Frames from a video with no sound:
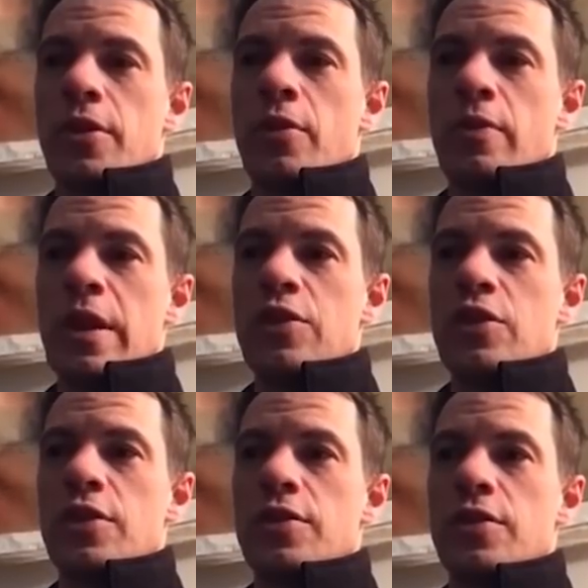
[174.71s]

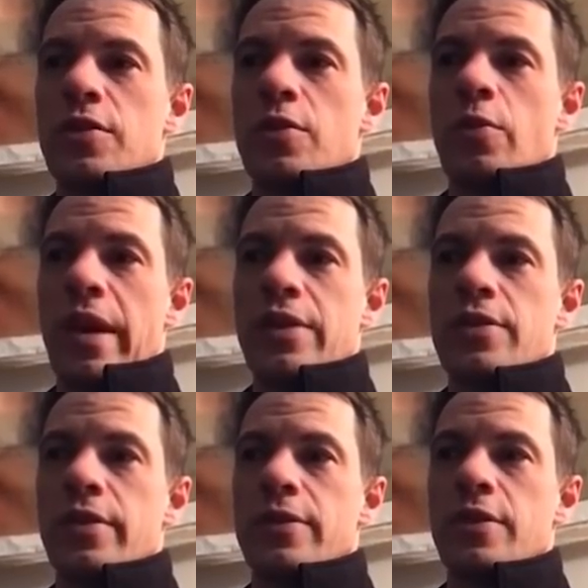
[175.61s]
egregious
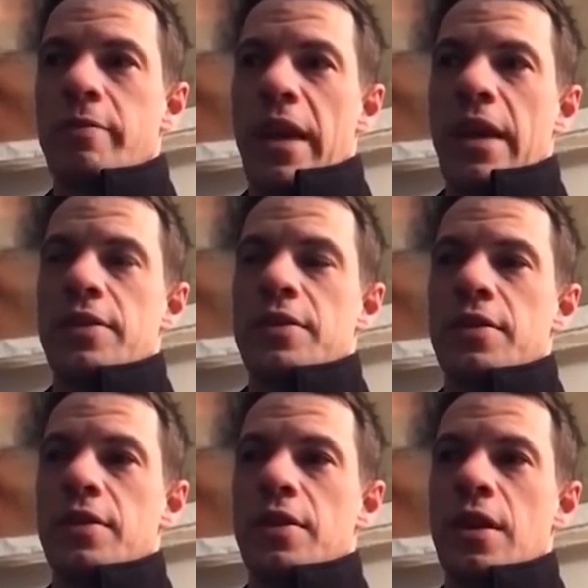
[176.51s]
waste of
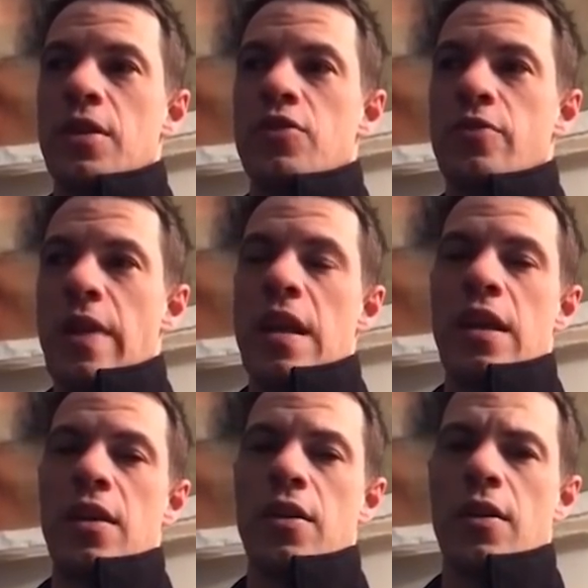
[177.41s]
space and
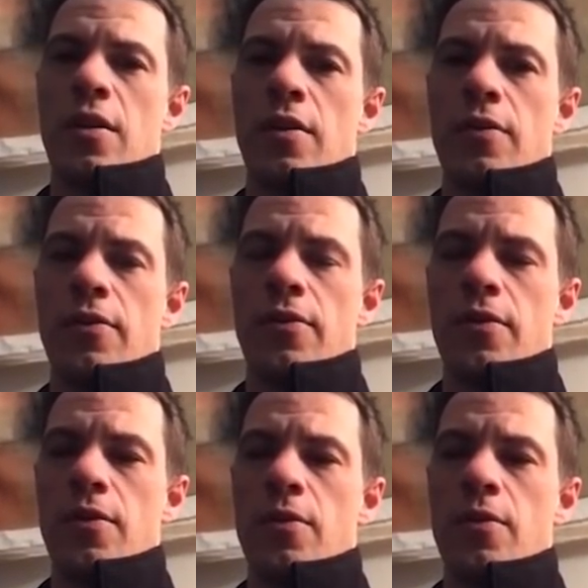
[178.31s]
draining of